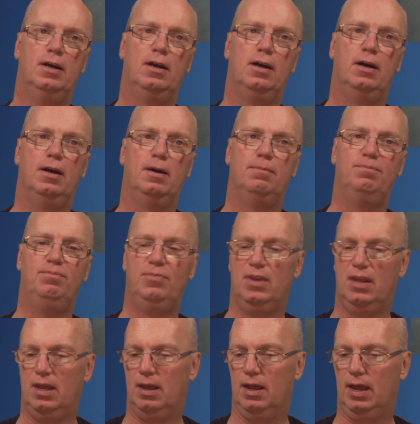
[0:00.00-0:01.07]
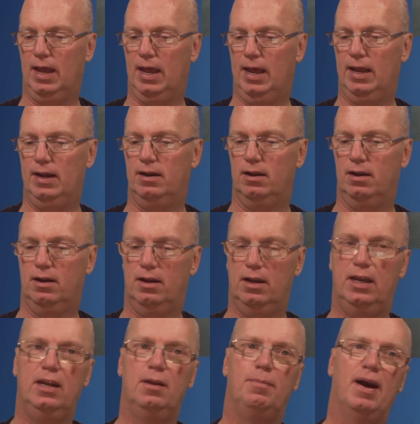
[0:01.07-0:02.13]
And in
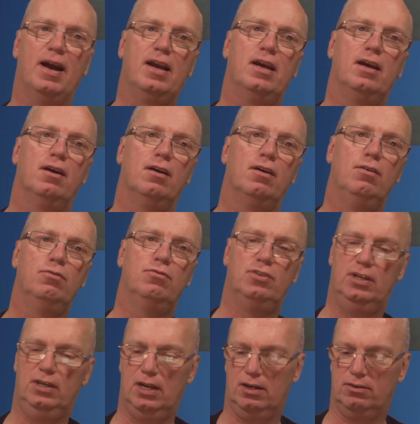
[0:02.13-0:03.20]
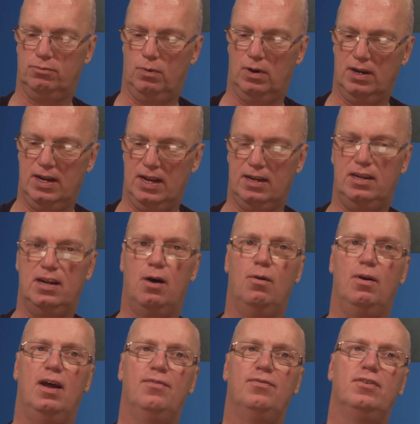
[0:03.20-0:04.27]
the back, you see there's one LED now
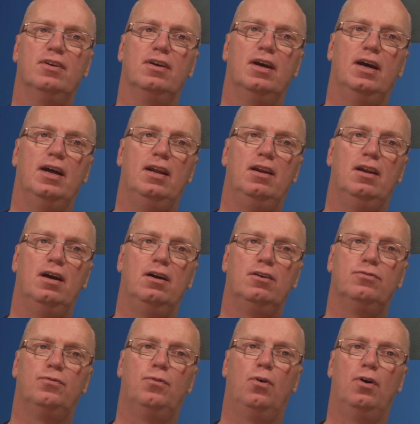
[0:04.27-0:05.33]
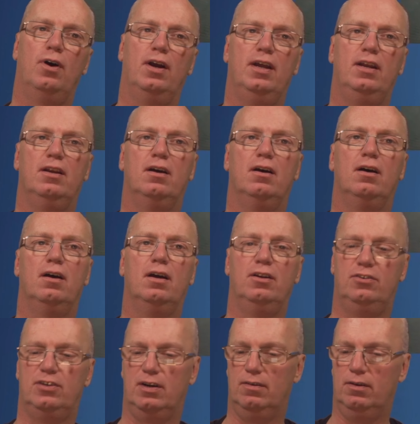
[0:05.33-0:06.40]
left, and there's four in
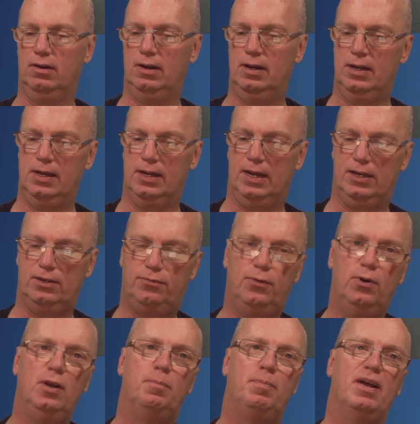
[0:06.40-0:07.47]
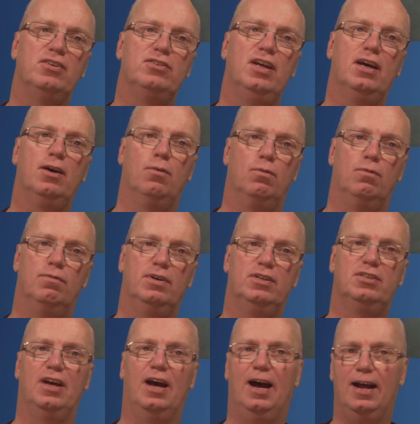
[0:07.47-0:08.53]
general. It's fully plastic,
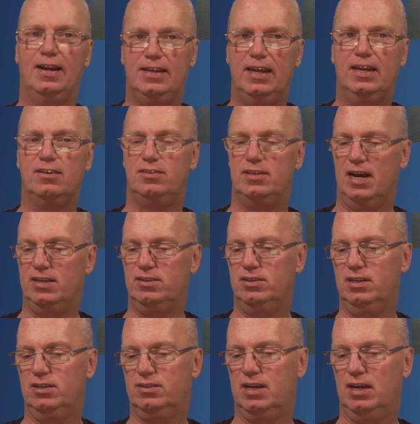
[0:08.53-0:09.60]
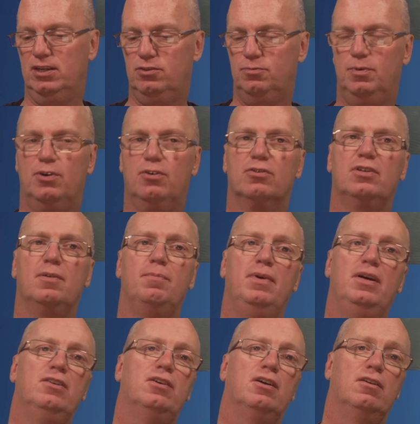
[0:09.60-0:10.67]
which I think is nice in this case, because that
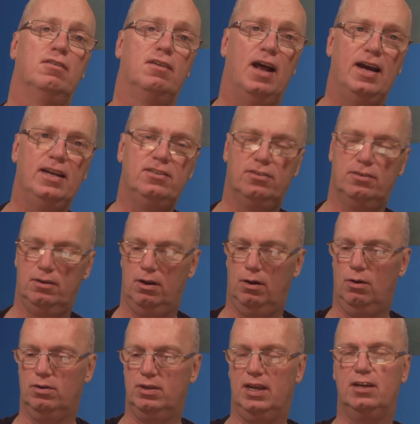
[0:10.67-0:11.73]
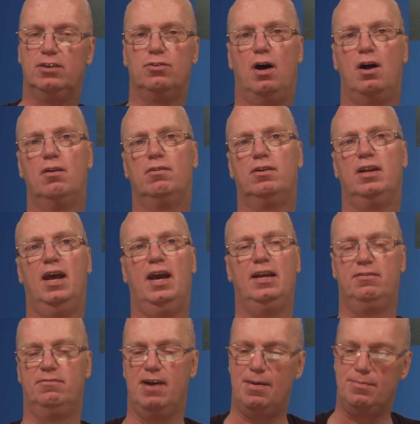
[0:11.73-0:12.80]
means that it's light. The whole thing is
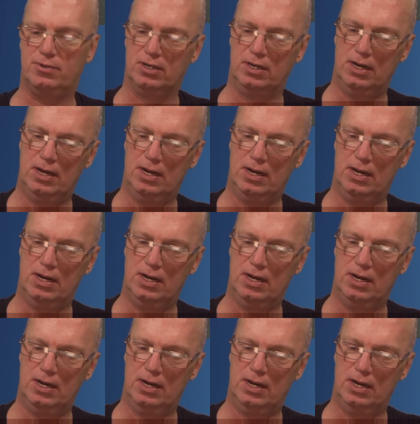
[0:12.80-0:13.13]
108 grams,